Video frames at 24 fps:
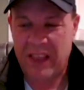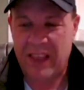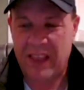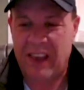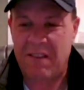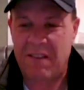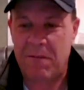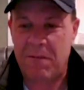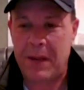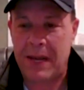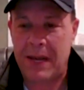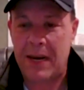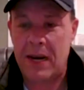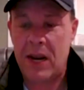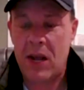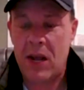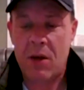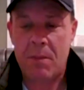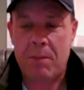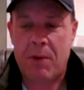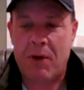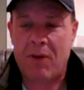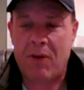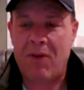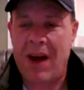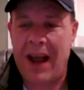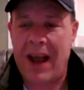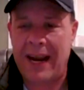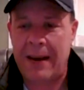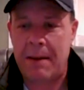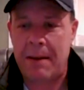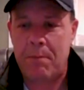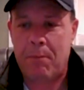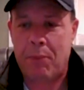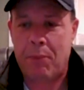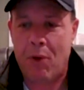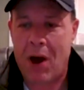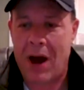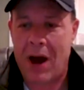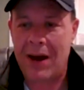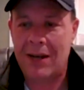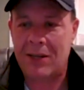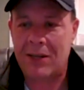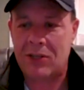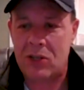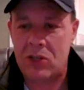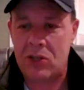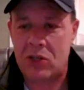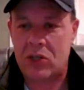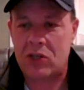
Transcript: They've been mm-hmm. providing products and